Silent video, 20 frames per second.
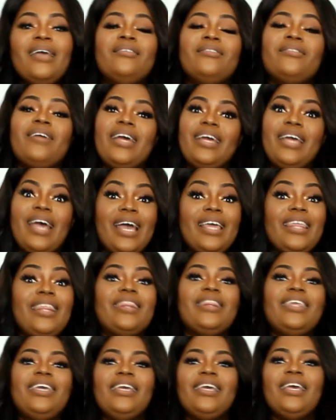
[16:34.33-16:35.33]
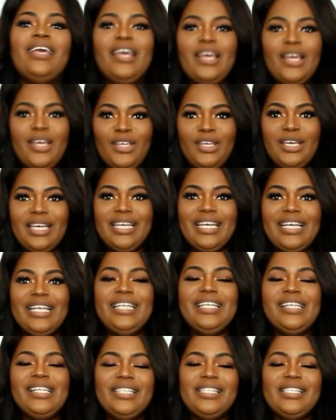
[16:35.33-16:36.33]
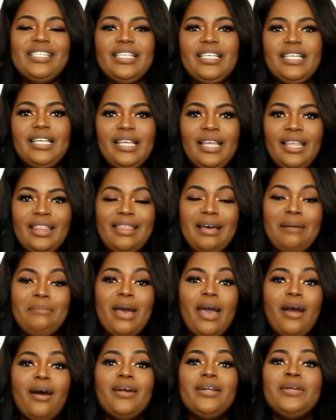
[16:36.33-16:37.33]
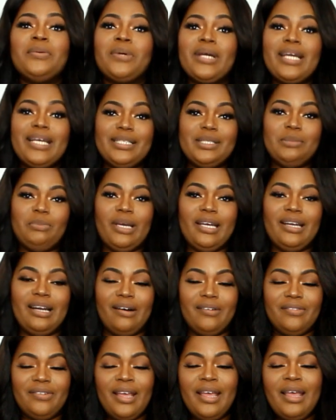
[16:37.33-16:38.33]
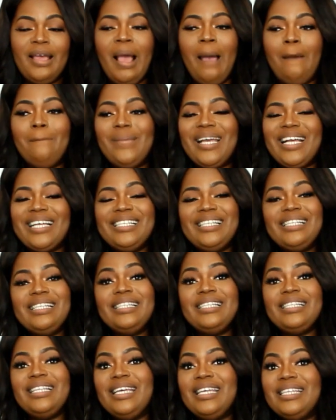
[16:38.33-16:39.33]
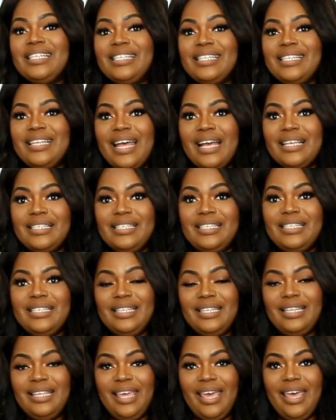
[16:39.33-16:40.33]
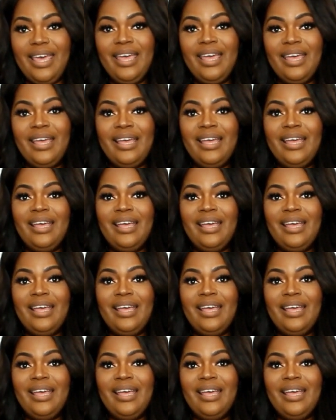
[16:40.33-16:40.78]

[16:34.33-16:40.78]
Right, I think you can clearly see that my hard work has paid off because this thing is snatched, yeah?